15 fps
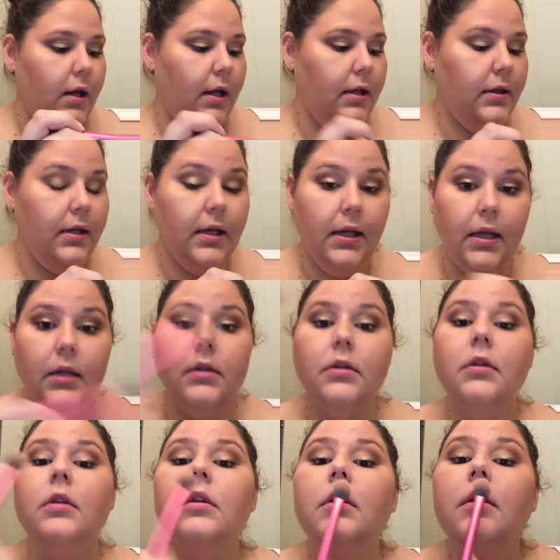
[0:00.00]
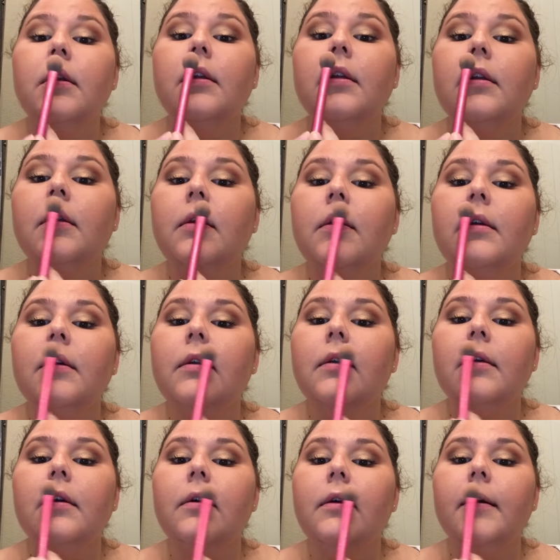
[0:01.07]
and then I'm
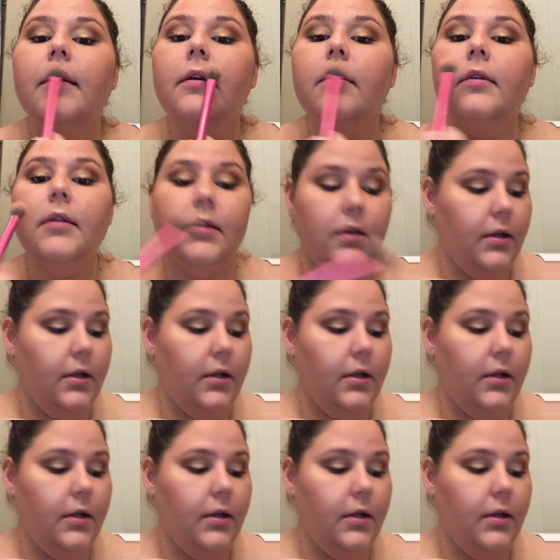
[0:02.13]
going to go right over the